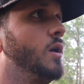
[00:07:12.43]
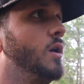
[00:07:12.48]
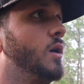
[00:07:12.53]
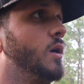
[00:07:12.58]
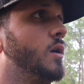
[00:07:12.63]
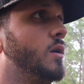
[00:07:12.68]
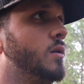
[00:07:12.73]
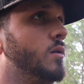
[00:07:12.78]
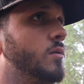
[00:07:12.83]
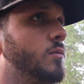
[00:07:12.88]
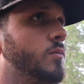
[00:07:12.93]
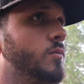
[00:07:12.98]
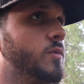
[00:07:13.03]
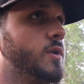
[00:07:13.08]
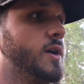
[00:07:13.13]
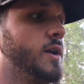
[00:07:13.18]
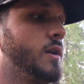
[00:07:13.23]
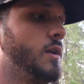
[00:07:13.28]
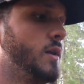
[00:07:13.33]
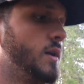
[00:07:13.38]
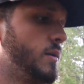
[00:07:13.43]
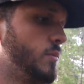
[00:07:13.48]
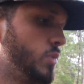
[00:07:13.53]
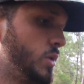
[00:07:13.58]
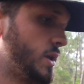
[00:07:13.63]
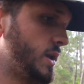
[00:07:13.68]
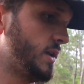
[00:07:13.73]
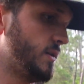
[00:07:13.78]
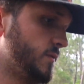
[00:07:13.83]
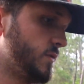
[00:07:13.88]
got a lot
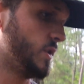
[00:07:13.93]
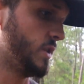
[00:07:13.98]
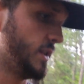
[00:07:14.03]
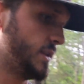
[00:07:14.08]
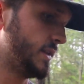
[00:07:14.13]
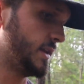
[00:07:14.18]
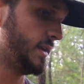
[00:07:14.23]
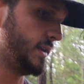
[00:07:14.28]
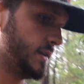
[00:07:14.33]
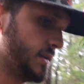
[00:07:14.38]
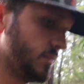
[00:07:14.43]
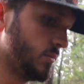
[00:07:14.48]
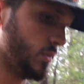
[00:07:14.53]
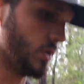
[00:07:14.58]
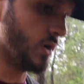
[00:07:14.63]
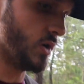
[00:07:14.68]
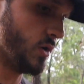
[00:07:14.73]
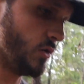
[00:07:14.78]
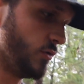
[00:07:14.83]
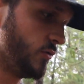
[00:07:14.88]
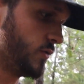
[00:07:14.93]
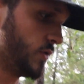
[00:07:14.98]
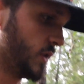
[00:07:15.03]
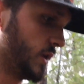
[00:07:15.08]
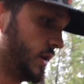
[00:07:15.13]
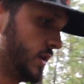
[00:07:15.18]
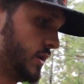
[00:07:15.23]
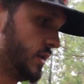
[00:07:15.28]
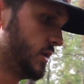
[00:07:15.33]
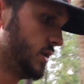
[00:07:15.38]
planned for the season, but
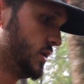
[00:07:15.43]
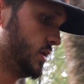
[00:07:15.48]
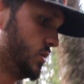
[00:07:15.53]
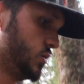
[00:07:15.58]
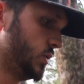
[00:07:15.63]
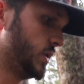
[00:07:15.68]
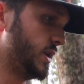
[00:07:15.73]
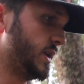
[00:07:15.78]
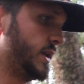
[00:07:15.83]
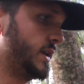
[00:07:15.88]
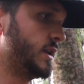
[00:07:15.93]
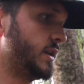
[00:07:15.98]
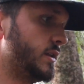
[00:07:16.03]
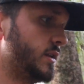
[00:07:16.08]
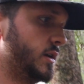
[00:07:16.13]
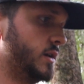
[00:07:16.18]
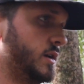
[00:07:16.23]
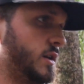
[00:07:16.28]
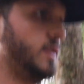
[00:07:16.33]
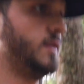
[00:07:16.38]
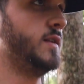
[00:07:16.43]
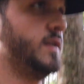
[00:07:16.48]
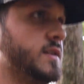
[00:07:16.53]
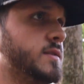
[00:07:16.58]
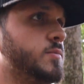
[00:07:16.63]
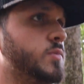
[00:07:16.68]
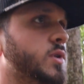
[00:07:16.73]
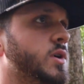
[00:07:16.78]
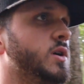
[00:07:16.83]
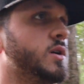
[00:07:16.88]
hopefully we can get it done in this
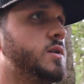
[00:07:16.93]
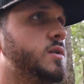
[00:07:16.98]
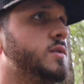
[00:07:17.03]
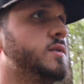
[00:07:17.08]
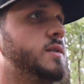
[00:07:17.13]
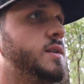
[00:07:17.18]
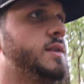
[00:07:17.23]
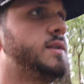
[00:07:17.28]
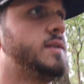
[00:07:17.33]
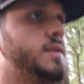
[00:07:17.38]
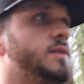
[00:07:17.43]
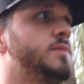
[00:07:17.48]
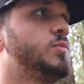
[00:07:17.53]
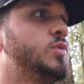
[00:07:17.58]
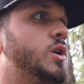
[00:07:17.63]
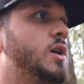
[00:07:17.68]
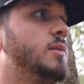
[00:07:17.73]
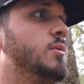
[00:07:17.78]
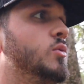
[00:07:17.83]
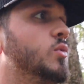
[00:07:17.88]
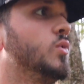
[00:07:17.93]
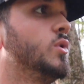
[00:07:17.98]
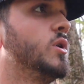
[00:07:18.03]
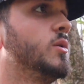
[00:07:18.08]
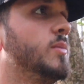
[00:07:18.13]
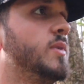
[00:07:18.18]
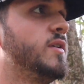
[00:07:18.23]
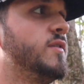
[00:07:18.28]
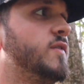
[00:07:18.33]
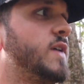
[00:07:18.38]
spot, because this is probably one
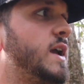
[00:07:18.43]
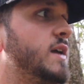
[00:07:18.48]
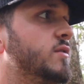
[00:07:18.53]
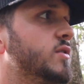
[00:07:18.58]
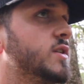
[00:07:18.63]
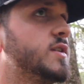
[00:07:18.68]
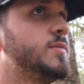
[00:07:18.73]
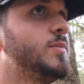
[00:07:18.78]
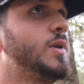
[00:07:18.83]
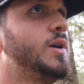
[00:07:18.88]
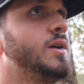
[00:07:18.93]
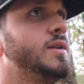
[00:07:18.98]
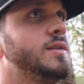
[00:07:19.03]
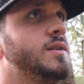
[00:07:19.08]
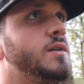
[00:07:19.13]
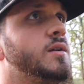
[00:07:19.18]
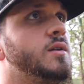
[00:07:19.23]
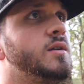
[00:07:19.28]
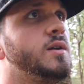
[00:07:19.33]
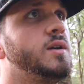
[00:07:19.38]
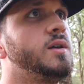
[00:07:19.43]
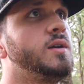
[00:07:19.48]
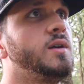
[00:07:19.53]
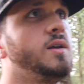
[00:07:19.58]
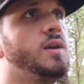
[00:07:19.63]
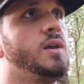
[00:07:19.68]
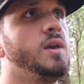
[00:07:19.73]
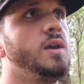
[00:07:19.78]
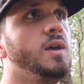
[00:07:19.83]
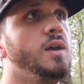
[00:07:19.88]
of my favorite spots to hunt.
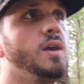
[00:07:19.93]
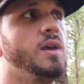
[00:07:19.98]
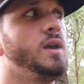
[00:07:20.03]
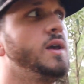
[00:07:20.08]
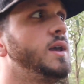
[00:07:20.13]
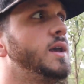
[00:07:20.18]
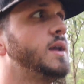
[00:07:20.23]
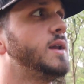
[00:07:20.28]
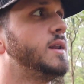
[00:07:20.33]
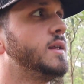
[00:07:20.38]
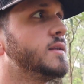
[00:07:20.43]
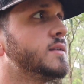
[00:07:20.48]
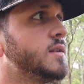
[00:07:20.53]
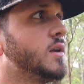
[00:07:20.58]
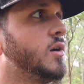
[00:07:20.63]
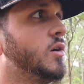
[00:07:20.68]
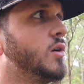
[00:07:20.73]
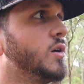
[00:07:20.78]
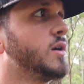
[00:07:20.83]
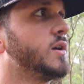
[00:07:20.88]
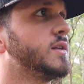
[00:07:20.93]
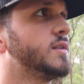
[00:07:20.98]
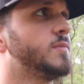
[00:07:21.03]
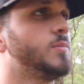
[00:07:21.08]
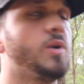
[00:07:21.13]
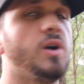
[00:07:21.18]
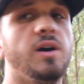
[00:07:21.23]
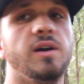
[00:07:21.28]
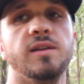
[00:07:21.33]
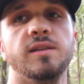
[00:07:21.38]
It is the hardest
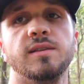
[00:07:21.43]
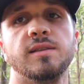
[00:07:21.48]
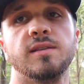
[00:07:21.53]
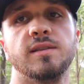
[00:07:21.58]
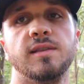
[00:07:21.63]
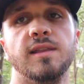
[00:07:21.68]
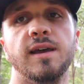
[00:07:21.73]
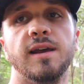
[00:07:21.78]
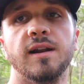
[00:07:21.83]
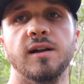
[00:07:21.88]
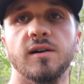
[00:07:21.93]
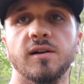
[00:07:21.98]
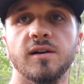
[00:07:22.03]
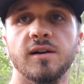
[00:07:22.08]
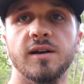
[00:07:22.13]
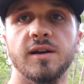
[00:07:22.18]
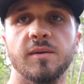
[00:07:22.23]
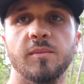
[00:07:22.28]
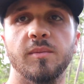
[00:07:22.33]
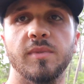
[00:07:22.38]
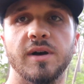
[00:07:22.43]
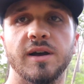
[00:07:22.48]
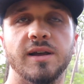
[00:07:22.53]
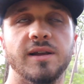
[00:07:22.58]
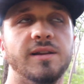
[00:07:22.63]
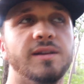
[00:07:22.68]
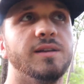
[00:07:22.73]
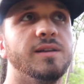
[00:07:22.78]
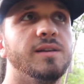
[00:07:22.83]
spot that I hunt, but